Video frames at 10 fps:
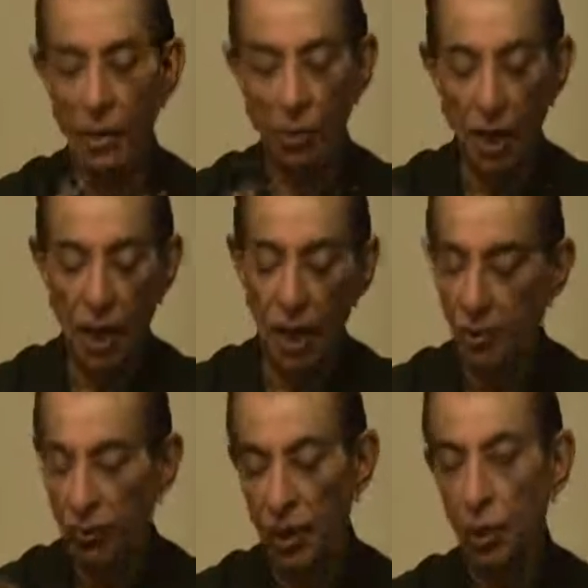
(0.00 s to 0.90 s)
So
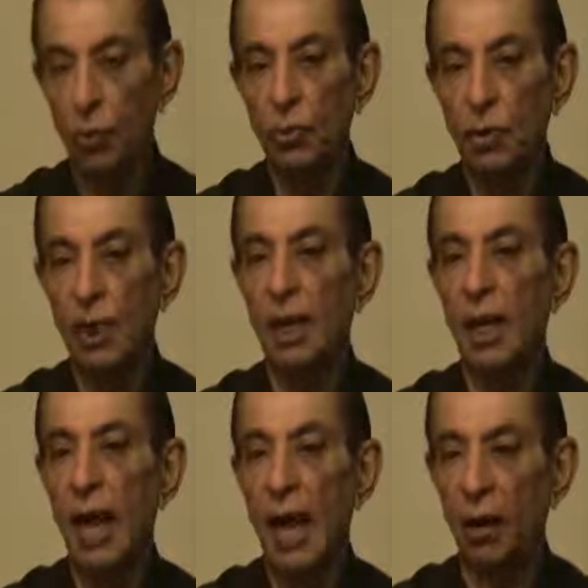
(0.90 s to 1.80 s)
again we use
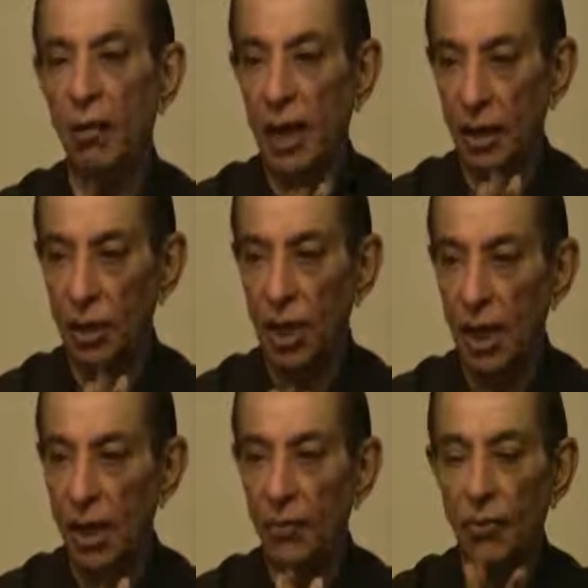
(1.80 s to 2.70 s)
little aloe vera
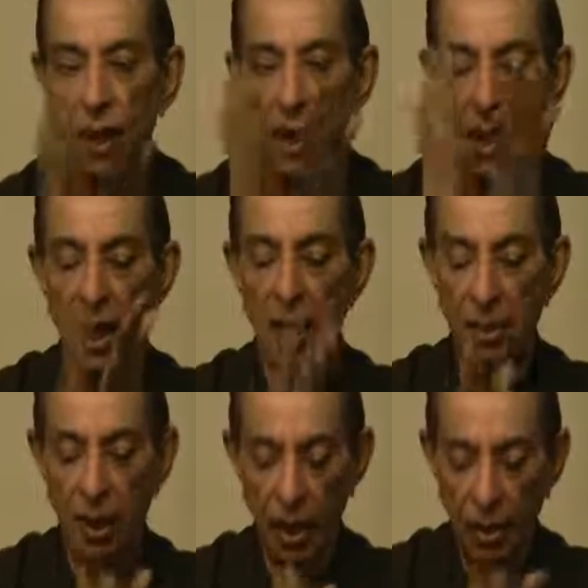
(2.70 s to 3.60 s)
jelly and
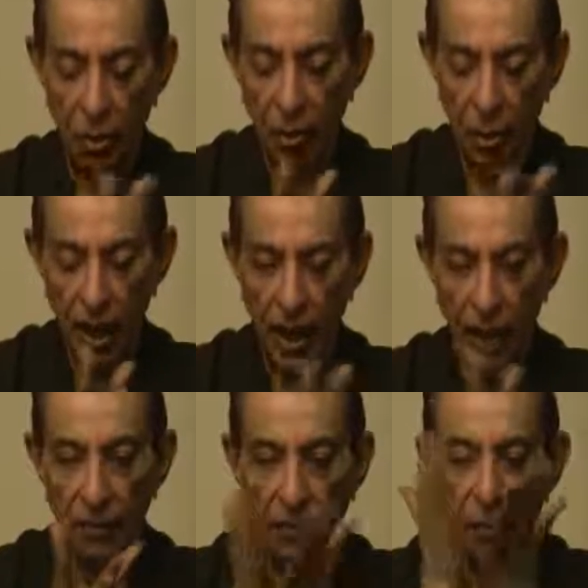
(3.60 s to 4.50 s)
take it on the
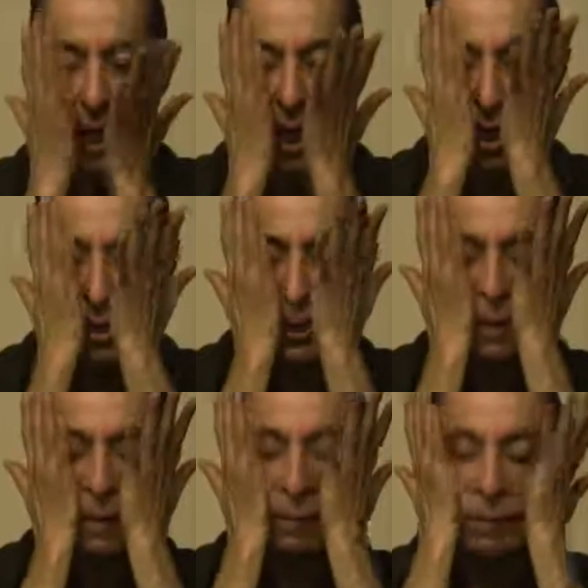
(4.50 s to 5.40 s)
hand and
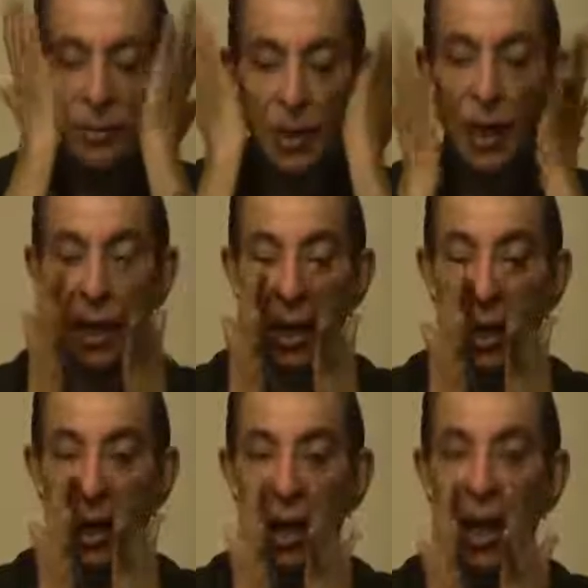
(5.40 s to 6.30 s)
then
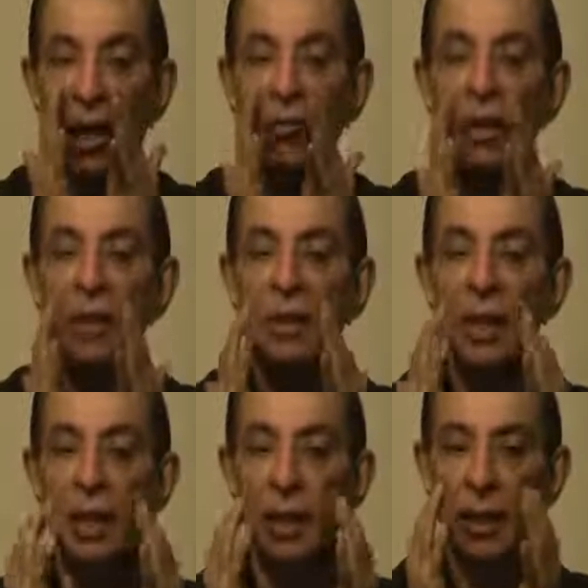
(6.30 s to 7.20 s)
aloe vera
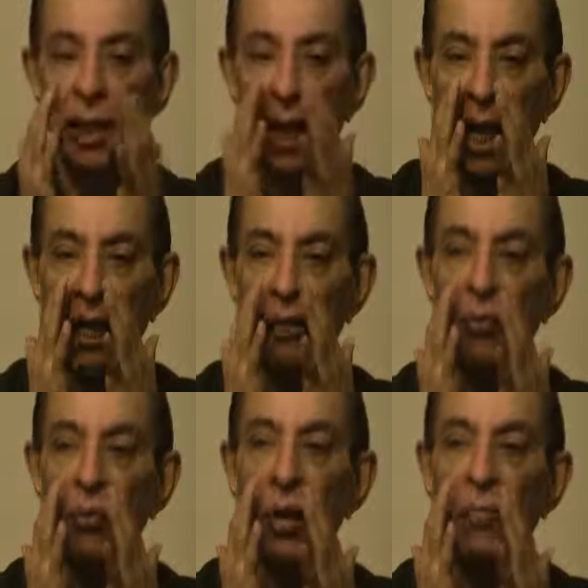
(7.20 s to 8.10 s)
jelly in the night
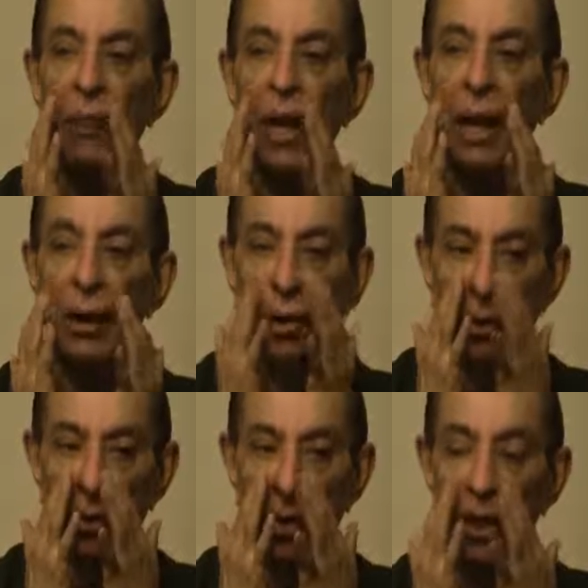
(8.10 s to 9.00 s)
if you apply
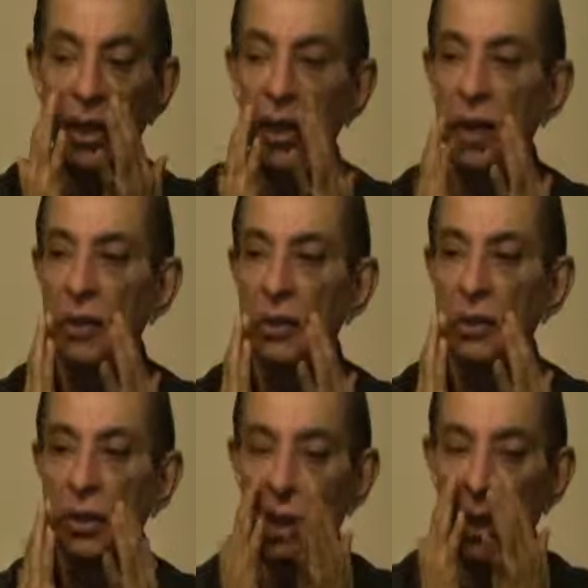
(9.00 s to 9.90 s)
on your
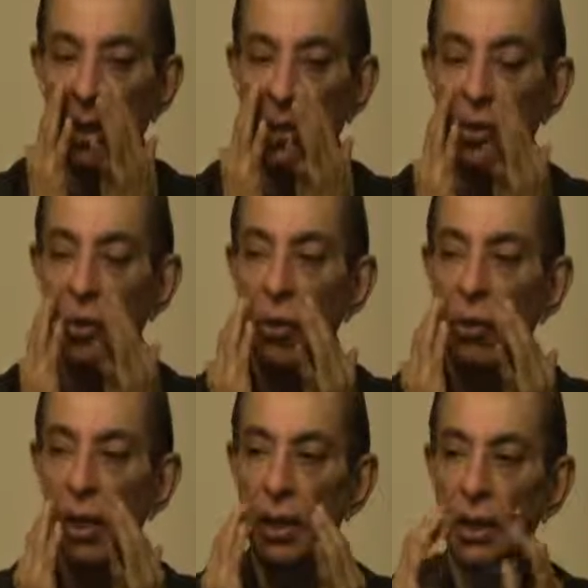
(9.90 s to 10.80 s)
wrinkles
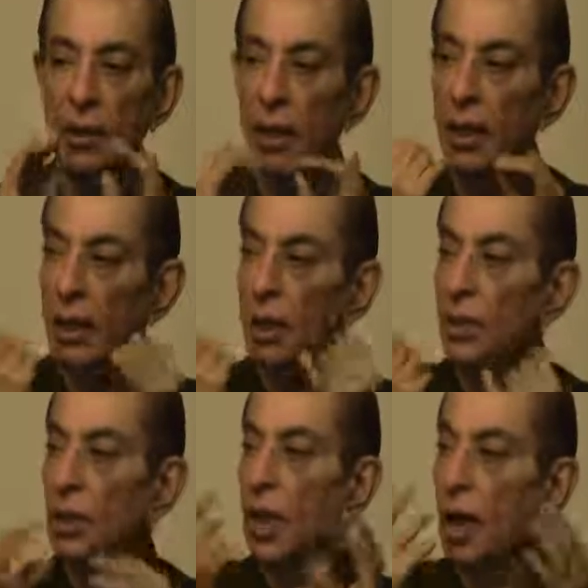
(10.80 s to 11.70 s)
slowly these wrinkles
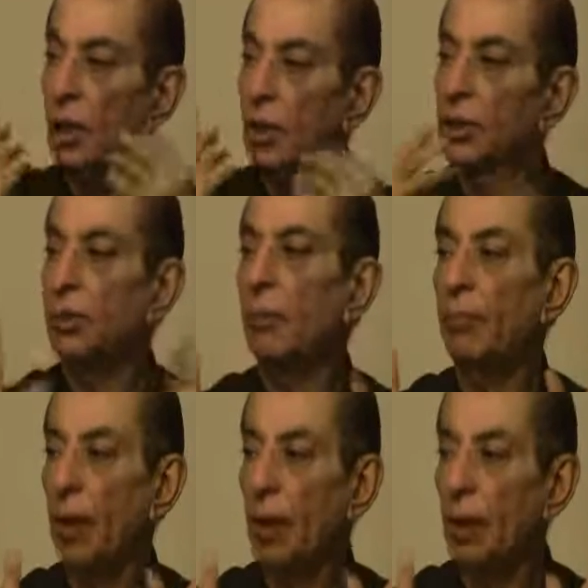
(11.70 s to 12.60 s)
start
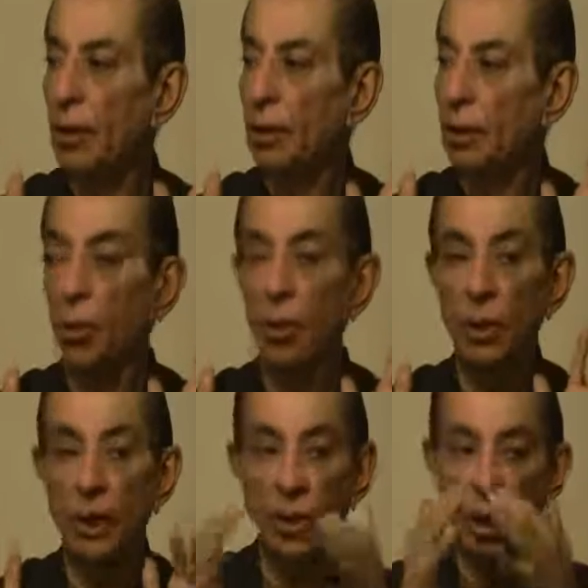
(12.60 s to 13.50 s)
disappearing
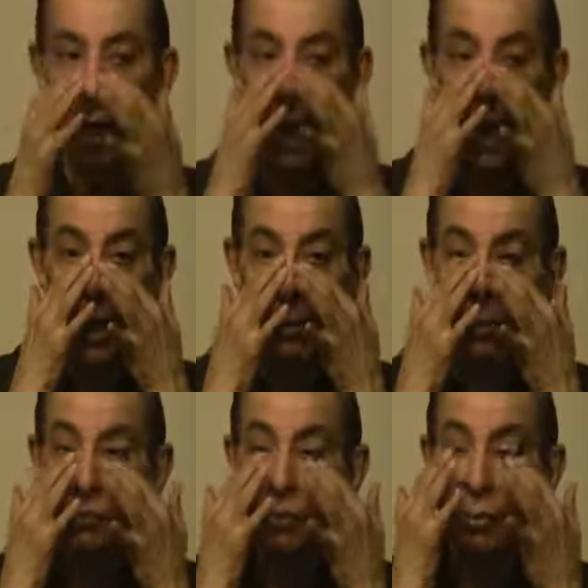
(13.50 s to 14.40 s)
slowly. Eyes,
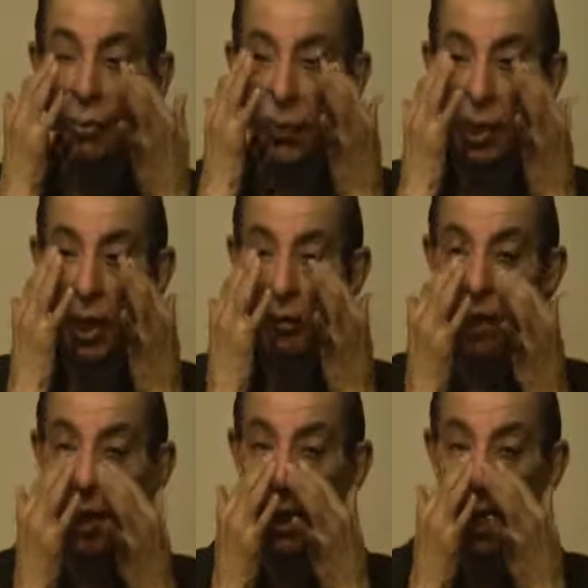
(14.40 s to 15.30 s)
if you put in
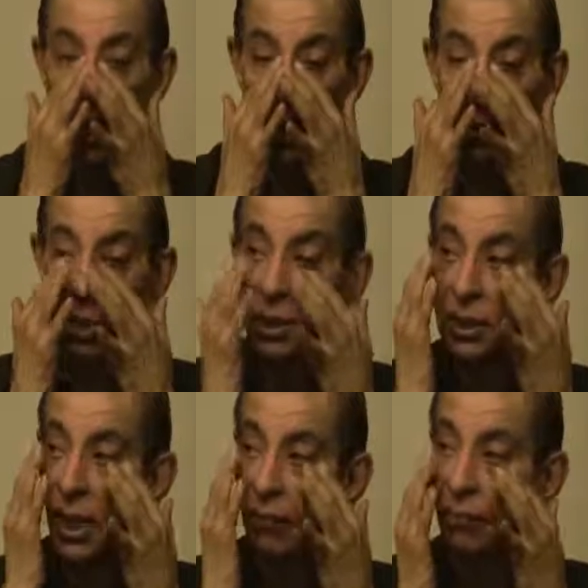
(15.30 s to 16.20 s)
one night
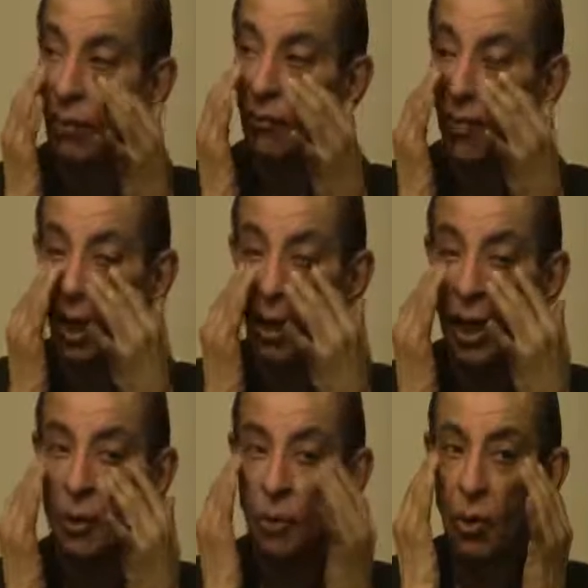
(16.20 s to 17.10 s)
itself, you will find
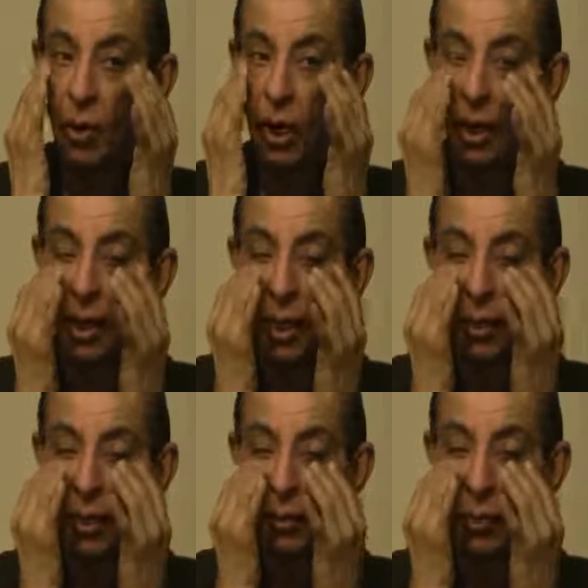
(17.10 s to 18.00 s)
next morning
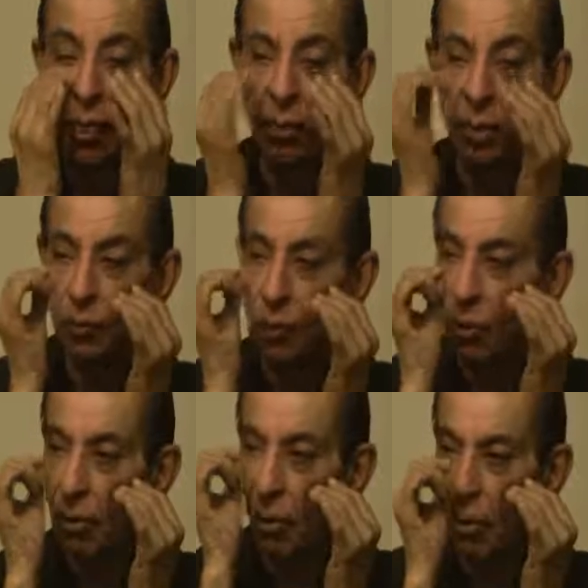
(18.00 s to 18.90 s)
the small,
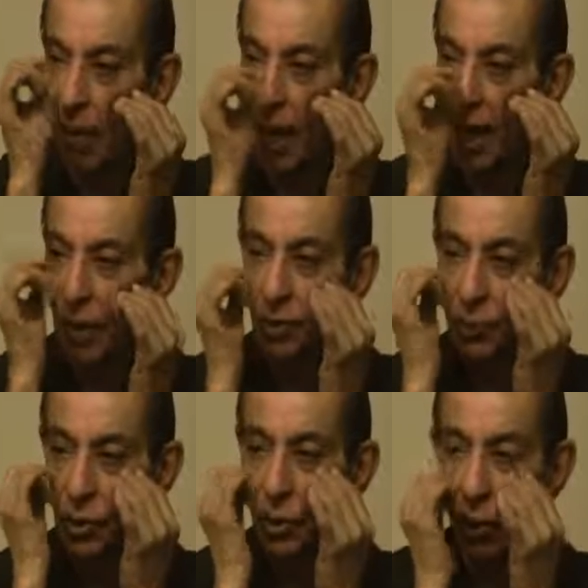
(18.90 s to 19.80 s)
small lines
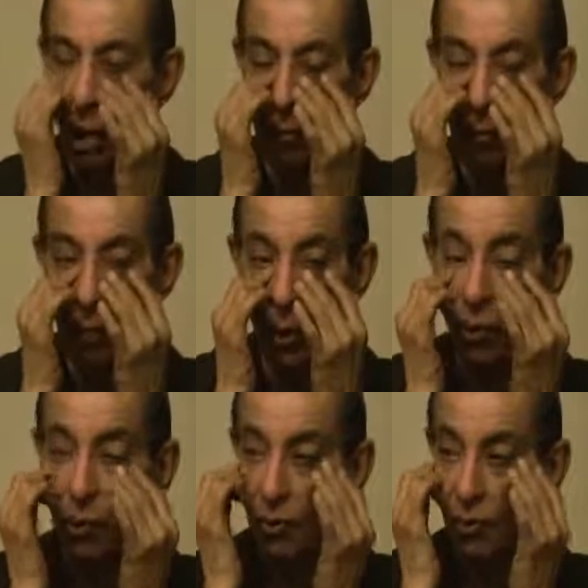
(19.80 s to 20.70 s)
which have come
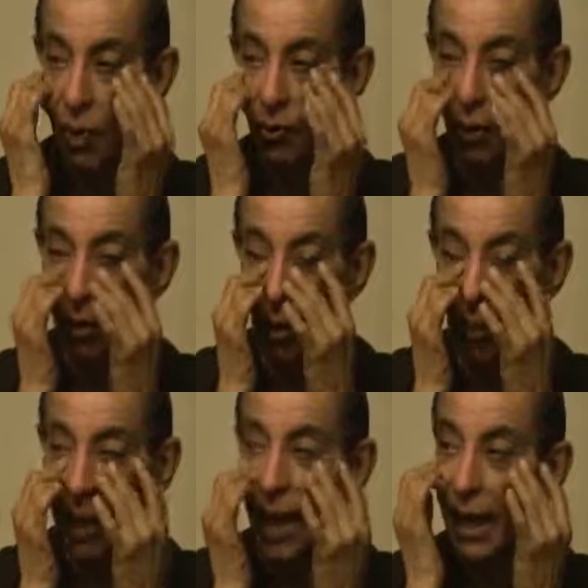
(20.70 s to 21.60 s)
below what we call
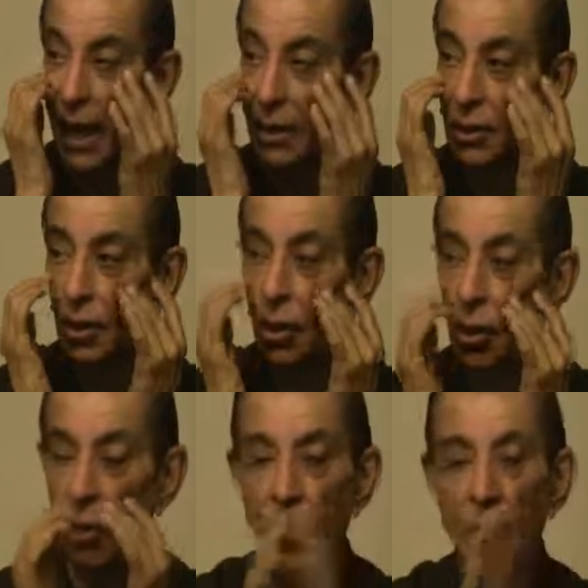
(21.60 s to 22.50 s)
black eyes and
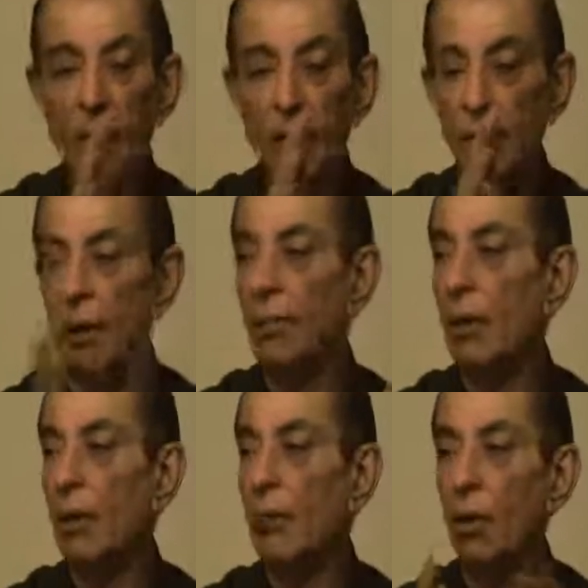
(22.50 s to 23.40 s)
all. They
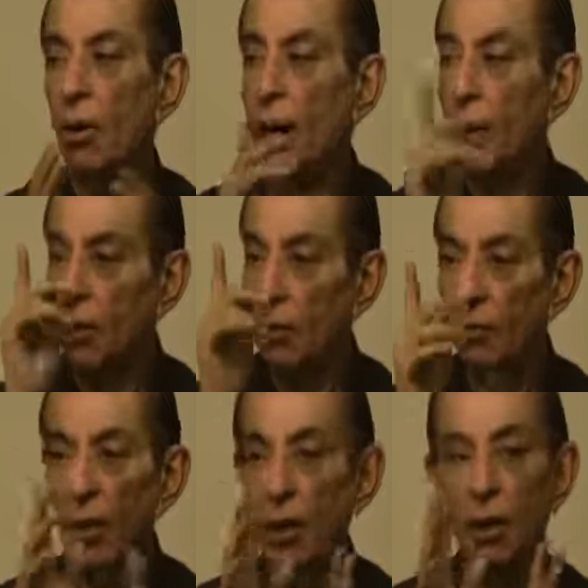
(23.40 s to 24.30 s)
become all right
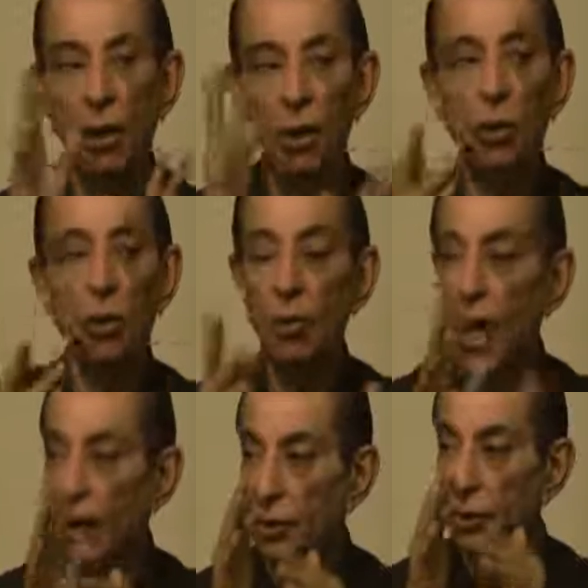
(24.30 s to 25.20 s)
in one or two
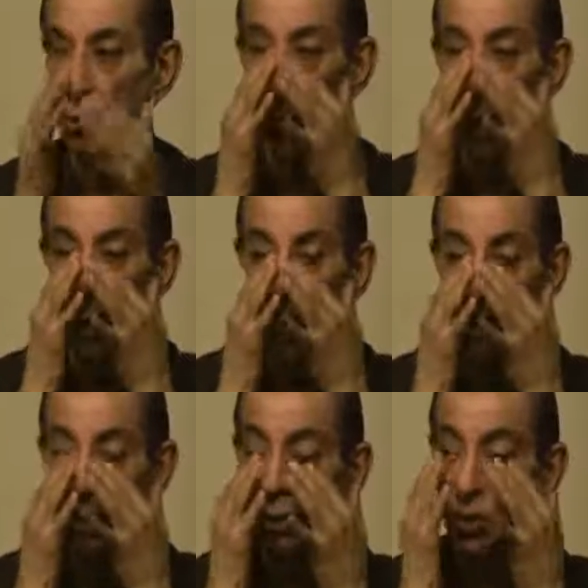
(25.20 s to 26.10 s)
nights, you know,
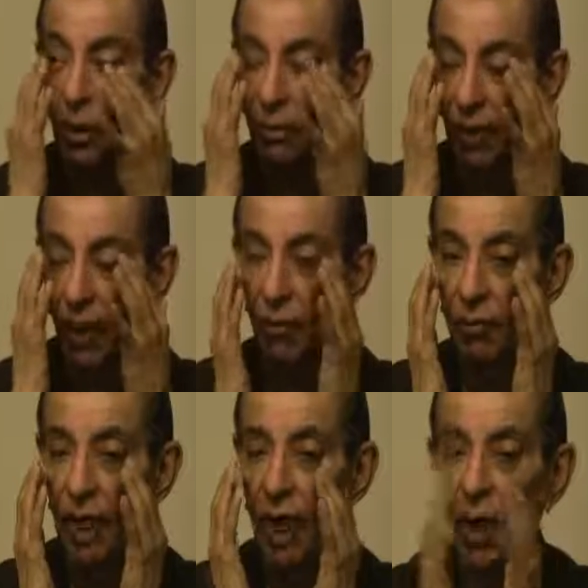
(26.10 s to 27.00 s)
application of aloe
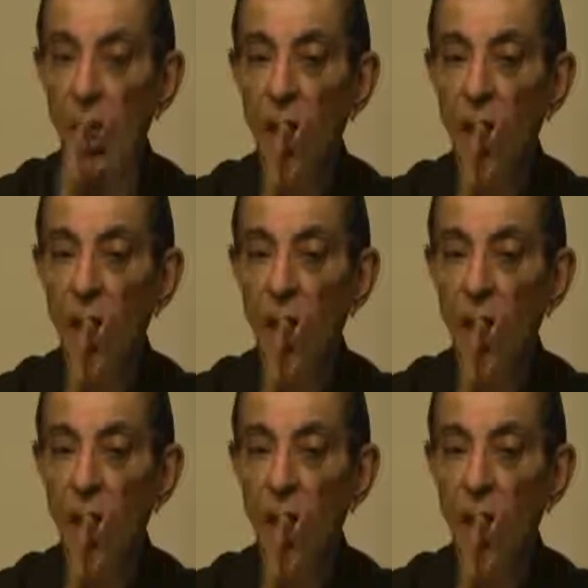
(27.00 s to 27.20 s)
vera.